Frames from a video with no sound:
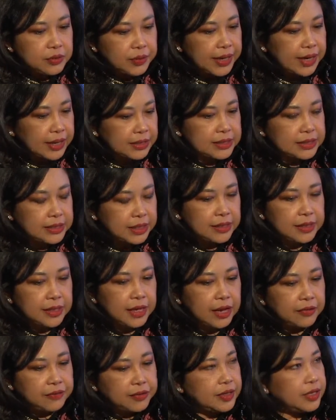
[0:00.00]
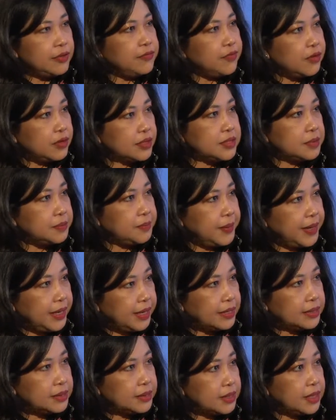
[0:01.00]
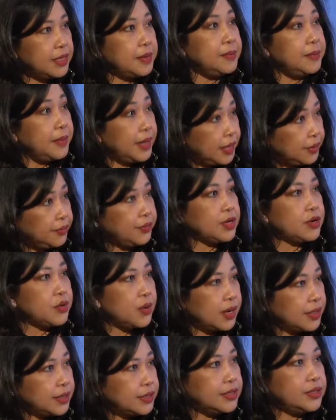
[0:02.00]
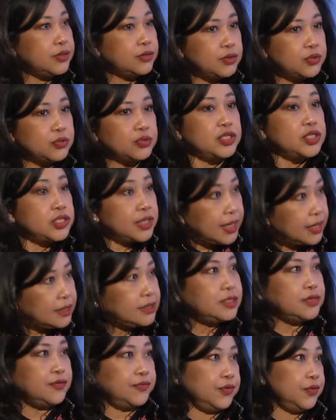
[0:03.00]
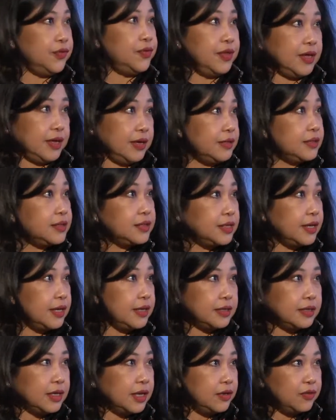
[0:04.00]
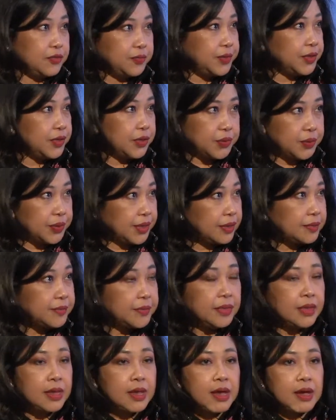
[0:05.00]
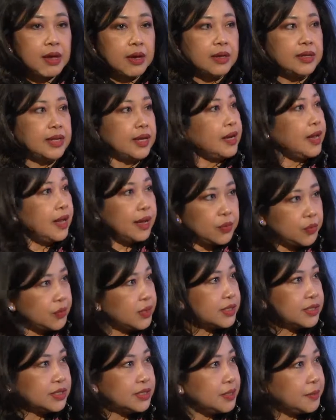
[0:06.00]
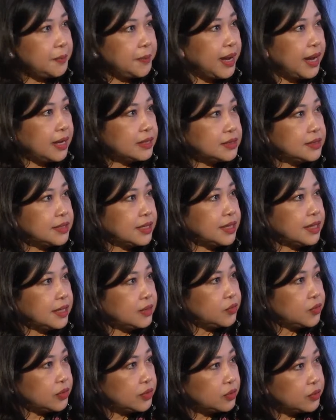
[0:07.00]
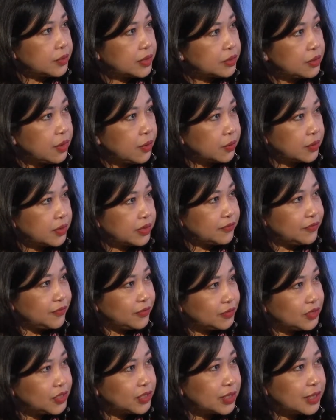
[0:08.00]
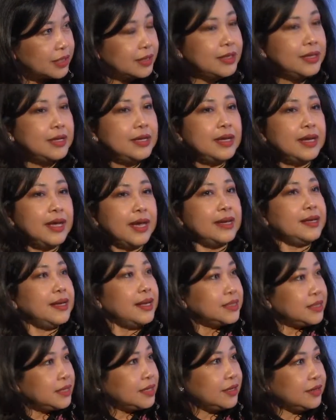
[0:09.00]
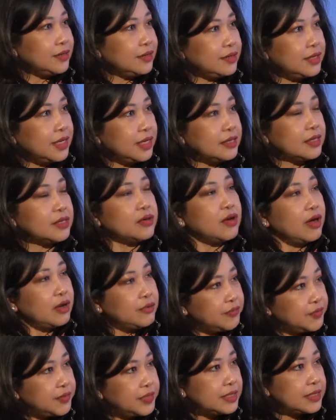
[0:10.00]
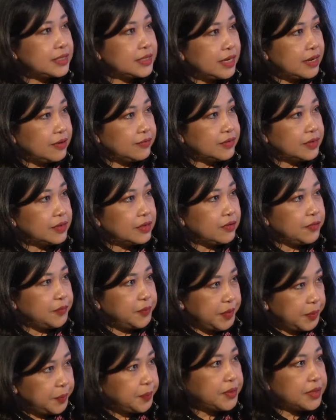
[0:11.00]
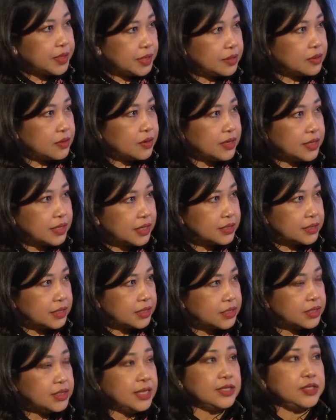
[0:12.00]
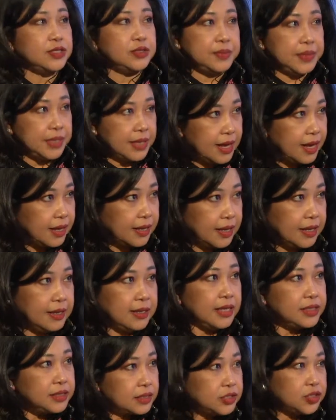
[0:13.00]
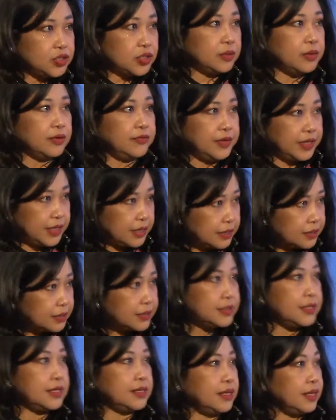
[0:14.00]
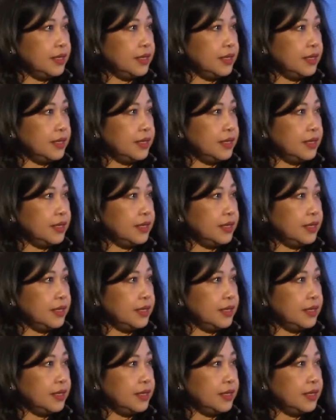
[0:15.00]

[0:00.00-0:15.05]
I say that everything falls in place, it may require you to change a few things that you've been doing that had worked in the past that will not work in future. And that's the other thing, the confidence level of people in the organization has to be high, and that's the job of leaders and